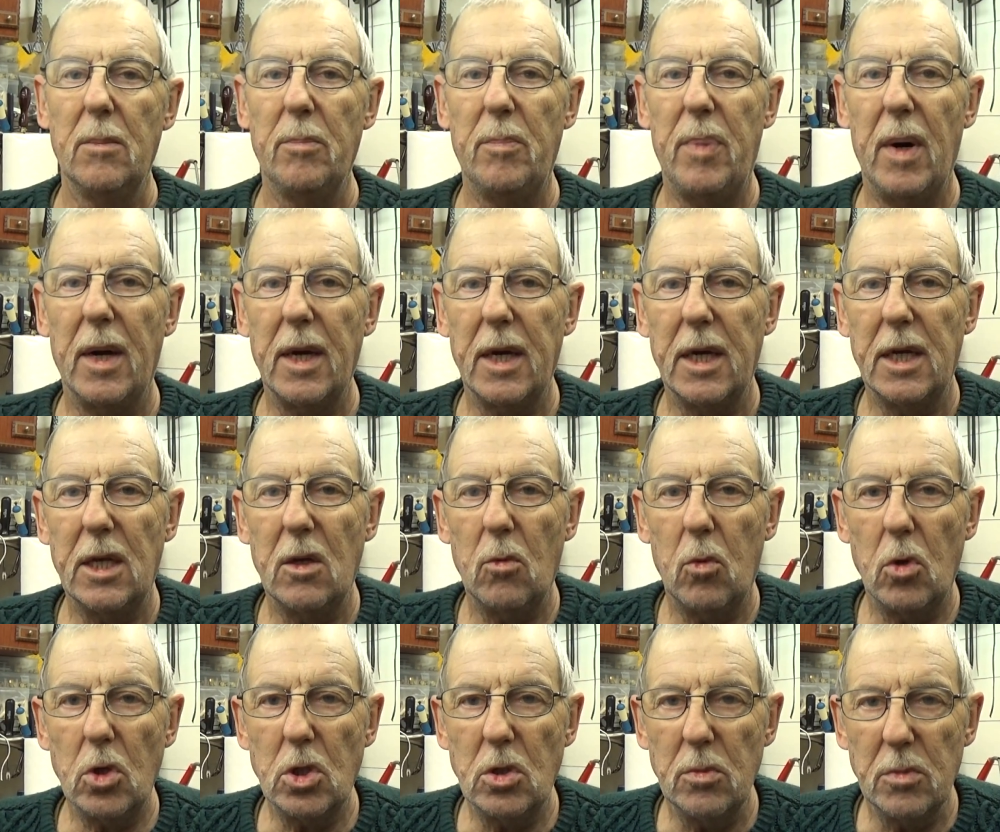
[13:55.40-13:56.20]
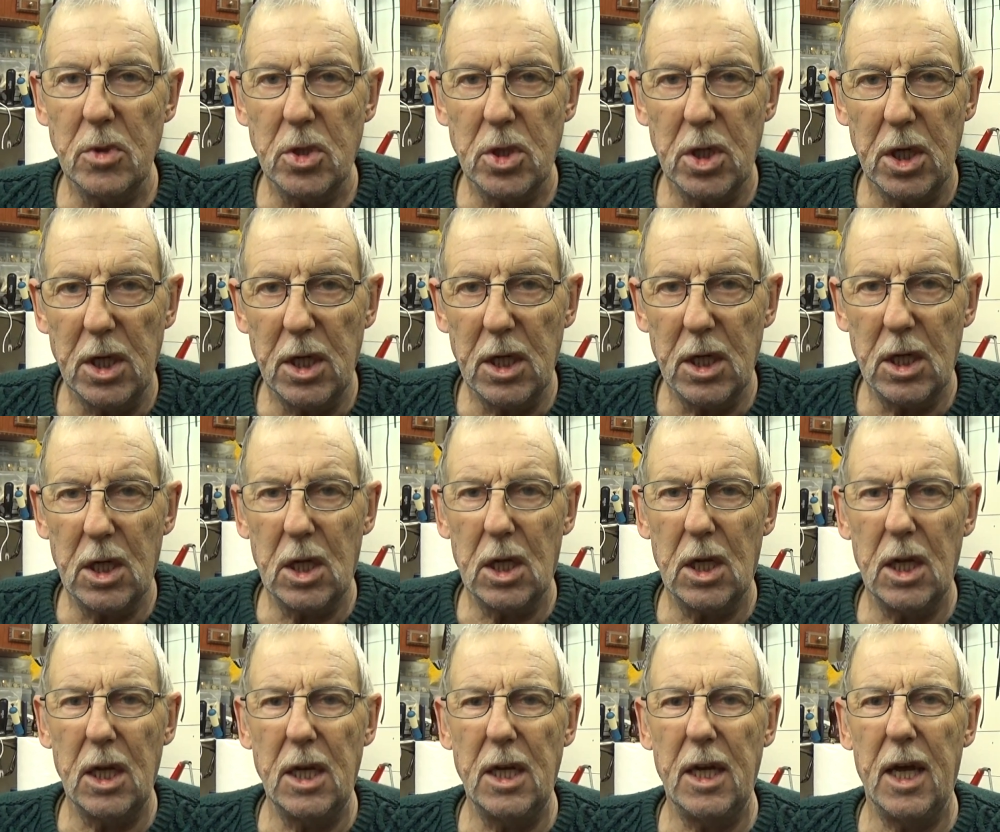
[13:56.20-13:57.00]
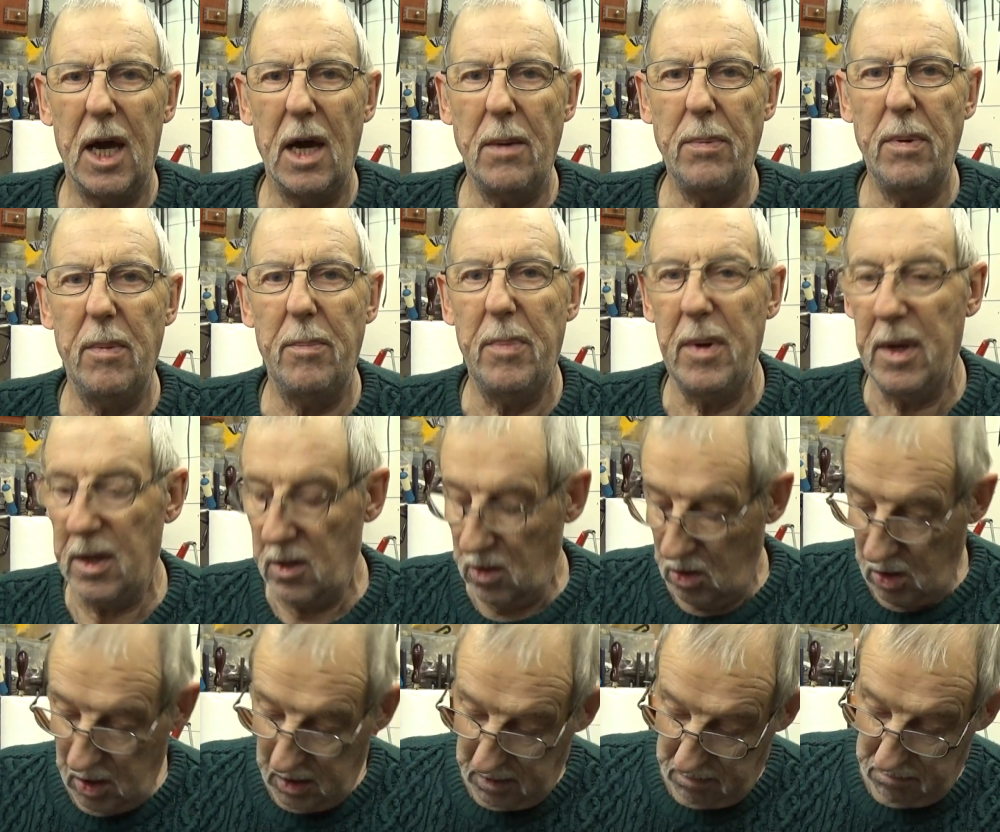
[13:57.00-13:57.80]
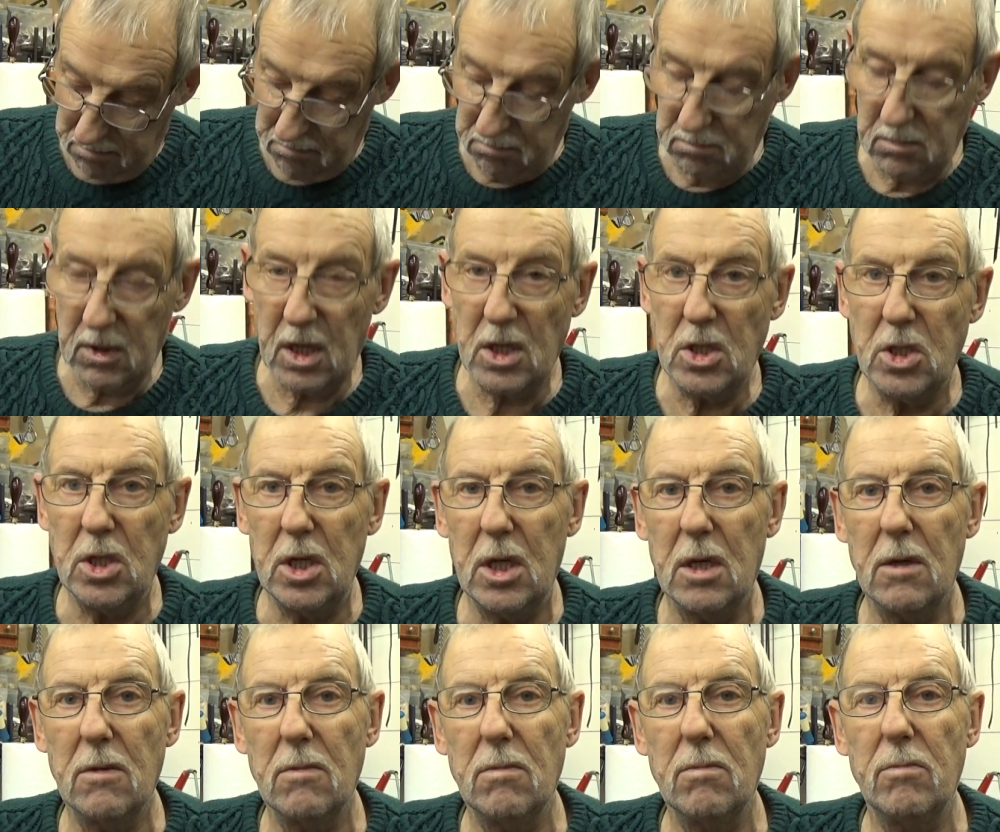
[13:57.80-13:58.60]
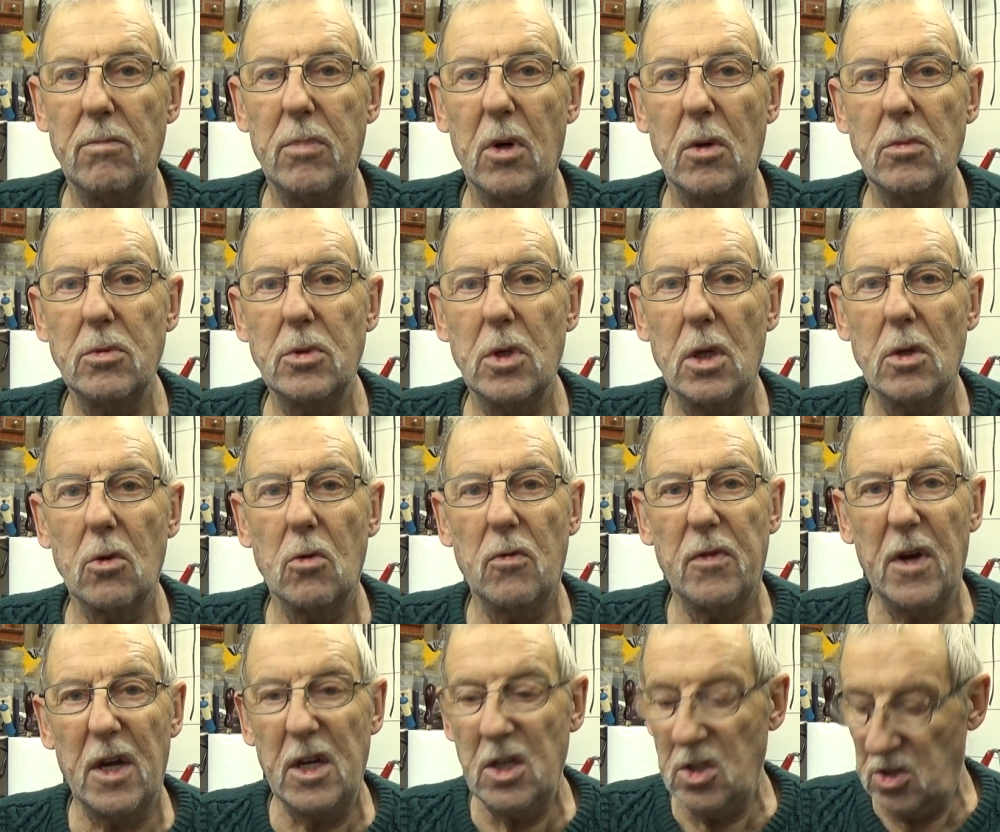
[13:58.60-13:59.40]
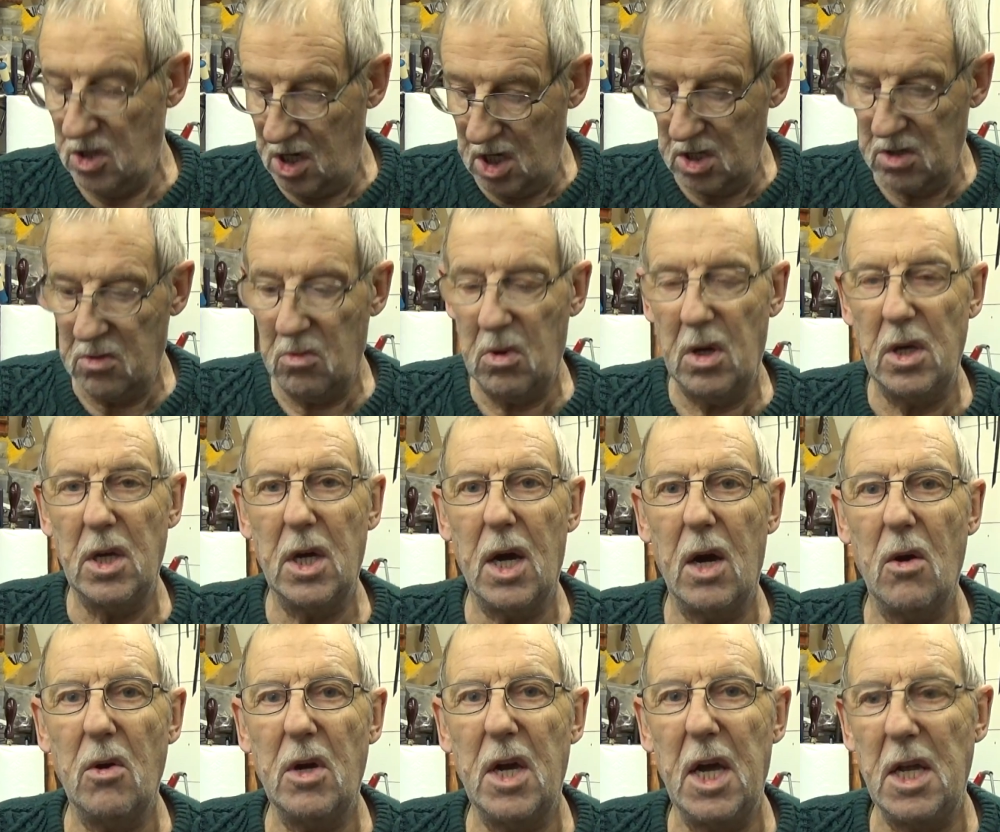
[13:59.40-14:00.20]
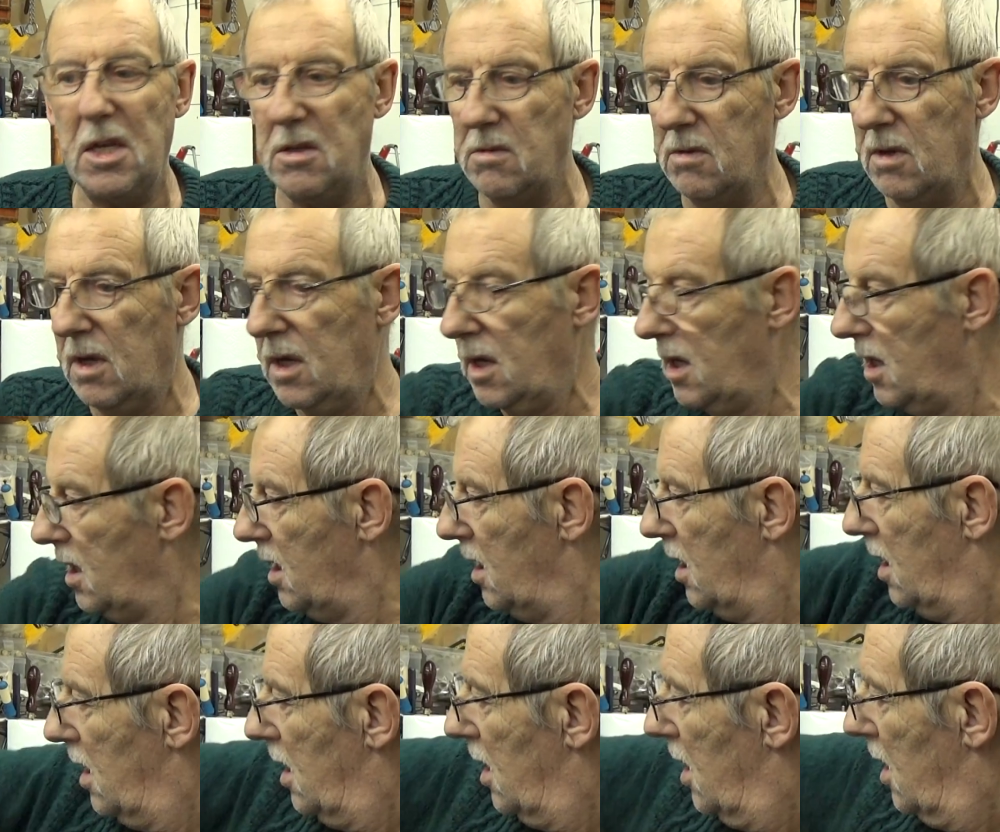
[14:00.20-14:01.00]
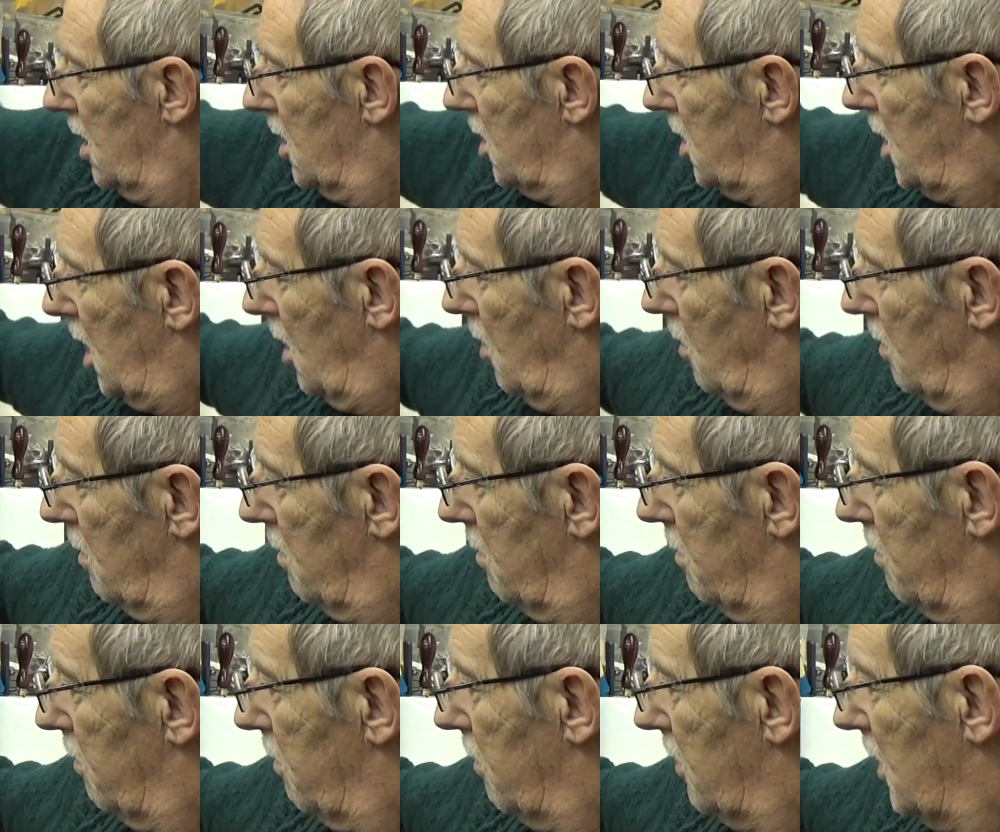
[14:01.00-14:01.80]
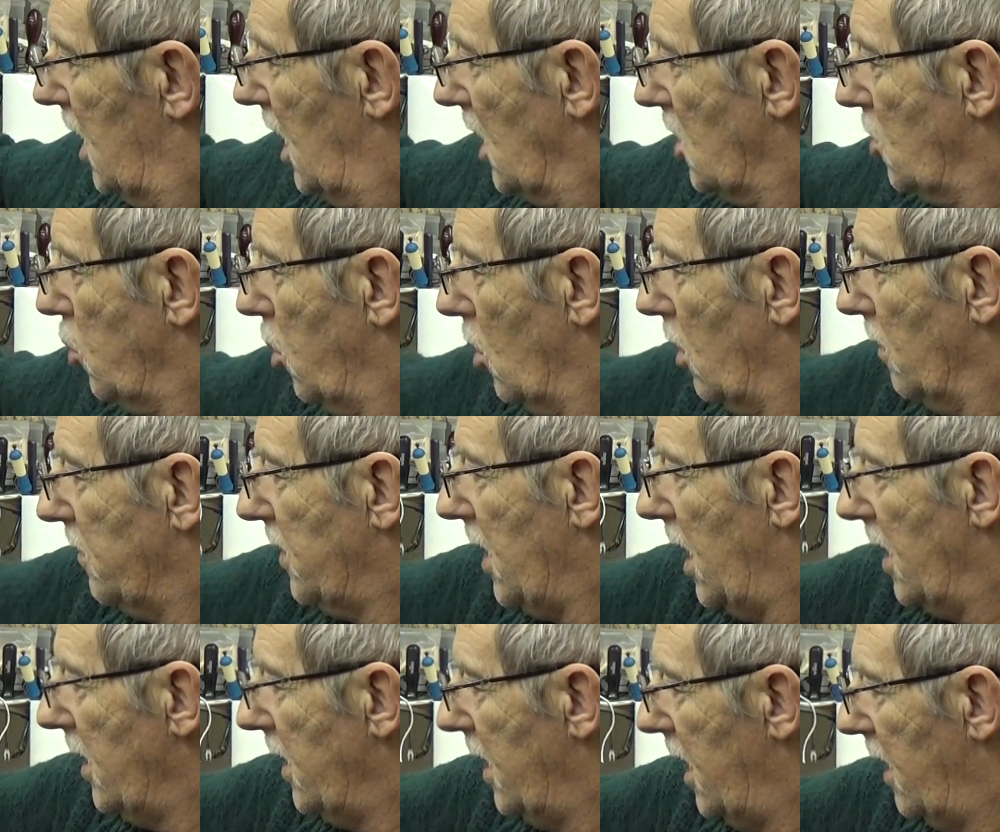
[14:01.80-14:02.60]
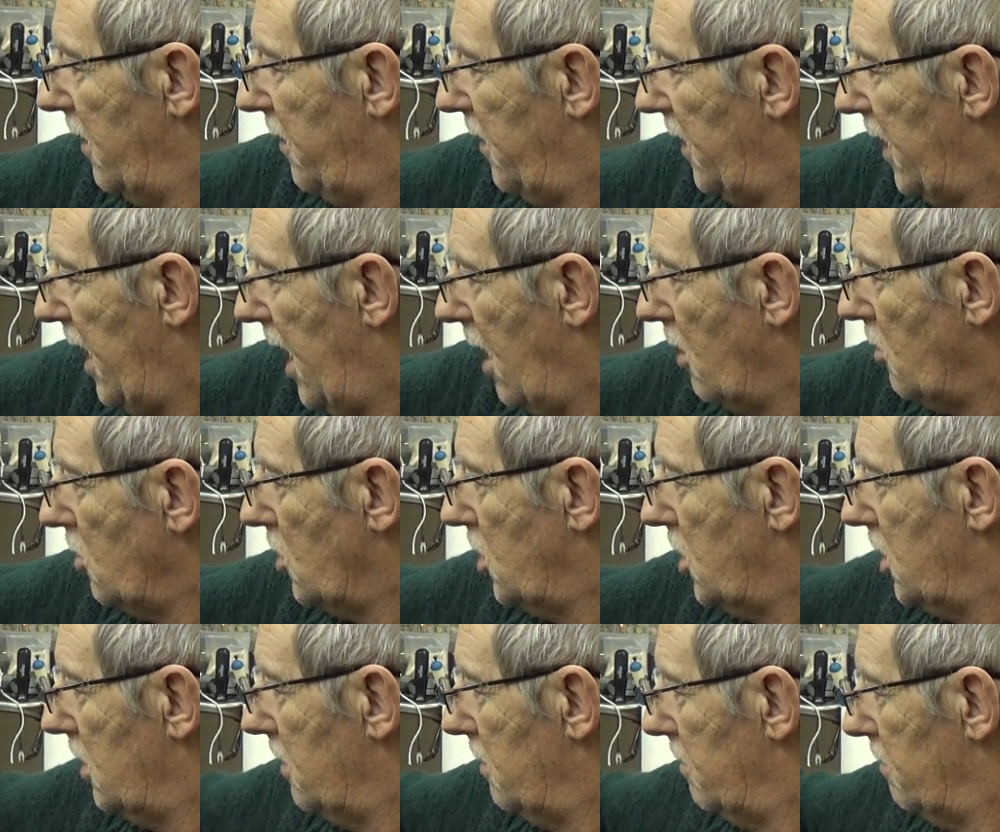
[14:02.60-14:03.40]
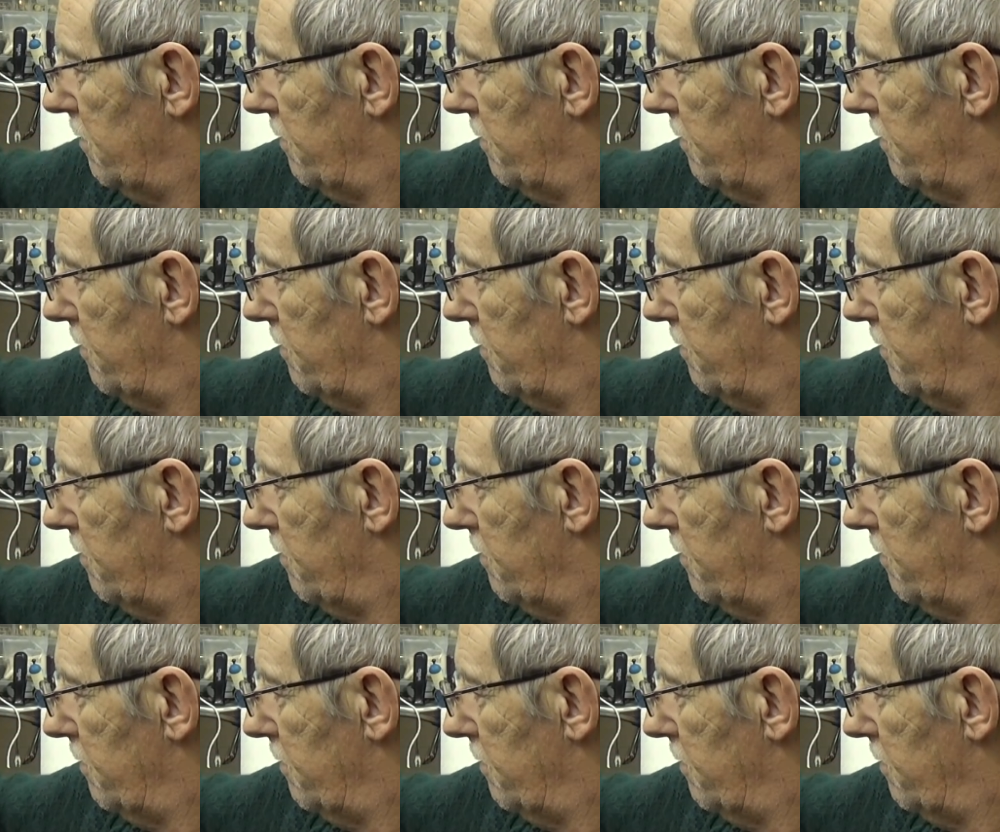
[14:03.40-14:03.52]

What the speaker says: bung it in the washing machine. You clean it up a bit, like, and that's it. Bob's your uncle, Fanny's your aunt, and away you go again. So that's what I've done there for those.